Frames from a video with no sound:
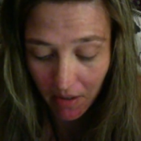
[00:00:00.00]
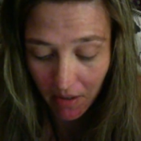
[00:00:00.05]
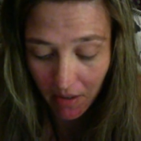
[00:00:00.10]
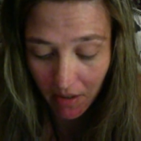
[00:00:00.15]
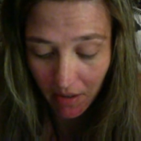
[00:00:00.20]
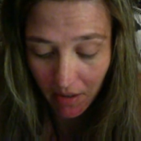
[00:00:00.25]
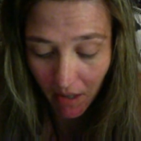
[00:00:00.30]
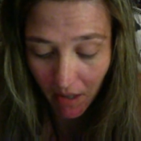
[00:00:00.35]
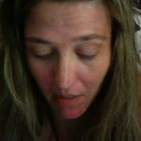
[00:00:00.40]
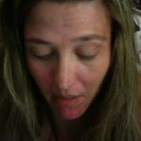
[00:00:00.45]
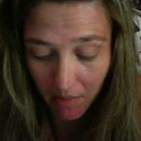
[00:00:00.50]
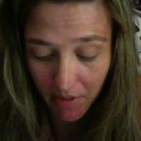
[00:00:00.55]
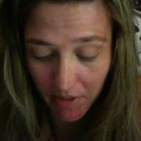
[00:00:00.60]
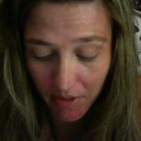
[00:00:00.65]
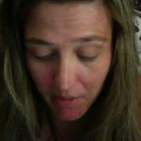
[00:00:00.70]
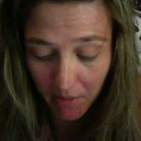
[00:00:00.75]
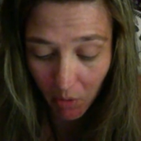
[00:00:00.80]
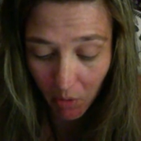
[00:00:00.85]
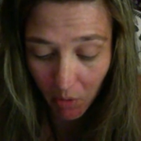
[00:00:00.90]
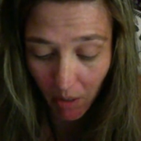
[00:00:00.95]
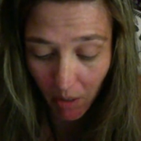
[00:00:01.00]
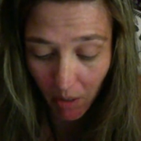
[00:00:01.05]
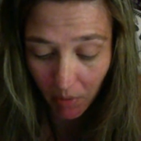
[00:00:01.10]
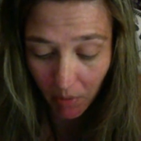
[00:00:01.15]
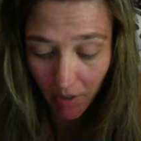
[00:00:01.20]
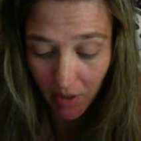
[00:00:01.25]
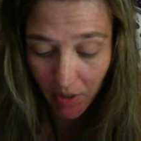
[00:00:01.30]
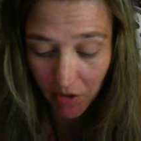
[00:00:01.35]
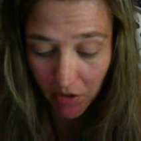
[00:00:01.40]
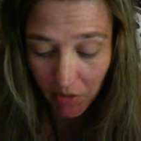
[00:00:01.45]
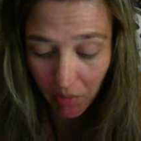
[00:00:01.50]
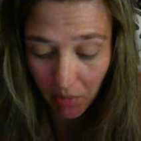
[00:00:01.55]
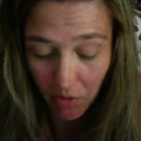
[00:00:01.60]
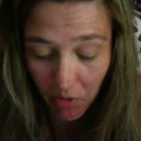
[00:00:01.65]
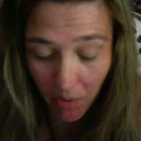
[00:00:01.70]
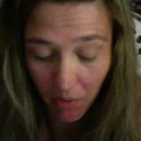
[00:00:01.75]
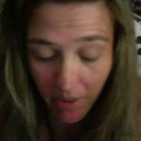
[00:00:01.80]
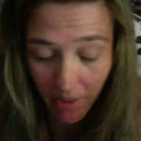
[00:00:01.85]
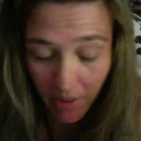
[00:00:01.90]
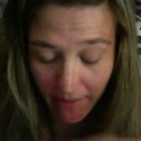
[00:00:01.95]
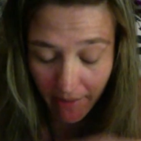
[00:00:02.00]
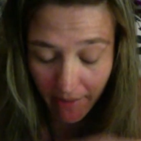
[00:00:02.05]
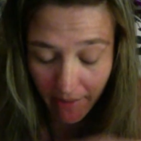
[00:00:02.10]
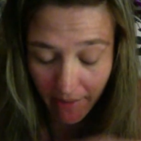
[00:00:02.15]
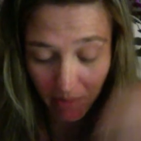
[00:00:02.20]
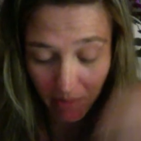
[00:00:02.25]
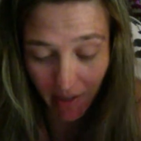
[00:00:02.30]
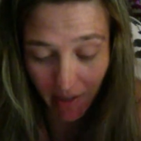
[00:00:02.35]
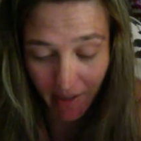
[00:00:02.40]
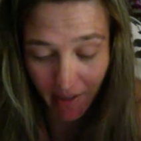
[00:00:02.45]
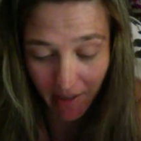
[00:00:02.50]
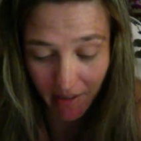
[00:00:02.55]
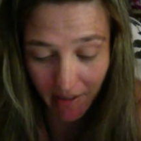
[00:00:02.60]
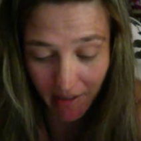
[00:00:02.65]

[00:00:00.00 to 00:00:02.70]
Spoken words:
come to some cooperation between everybody.